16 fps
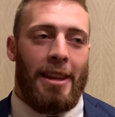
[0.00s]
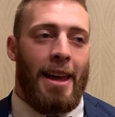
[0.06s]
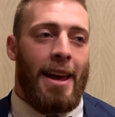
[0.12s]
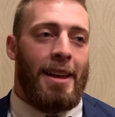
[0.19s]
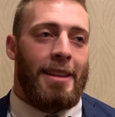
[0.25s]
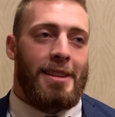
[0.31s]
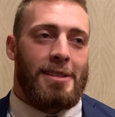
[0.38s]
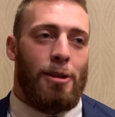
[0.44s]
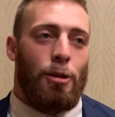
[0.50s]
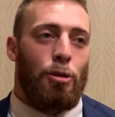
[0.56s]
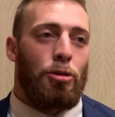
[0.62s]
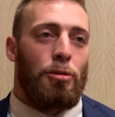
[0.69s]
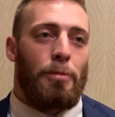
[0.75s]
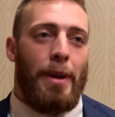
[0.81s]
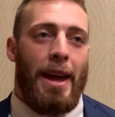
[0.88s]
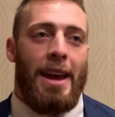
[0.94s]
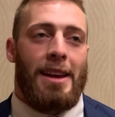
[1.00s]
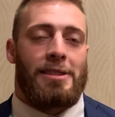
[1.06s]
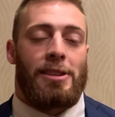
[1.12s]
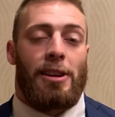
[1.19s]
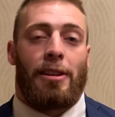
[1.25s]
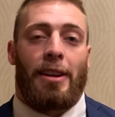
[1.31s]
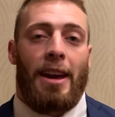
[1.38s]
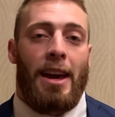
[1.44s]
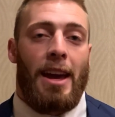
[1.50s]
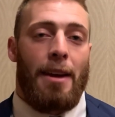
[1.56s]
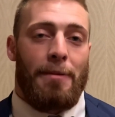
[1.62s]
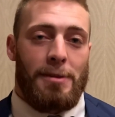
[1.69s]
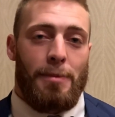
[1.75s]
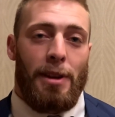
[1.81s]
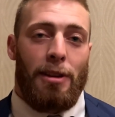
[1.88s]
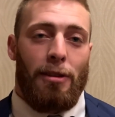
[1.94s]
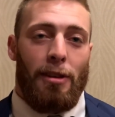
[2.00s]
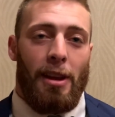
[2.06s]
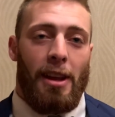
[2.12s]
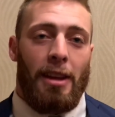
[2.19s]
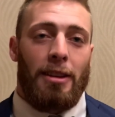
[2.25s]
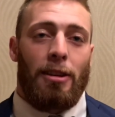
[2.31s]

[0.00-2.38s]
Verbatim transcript: like, this whole past year and a half has been unique.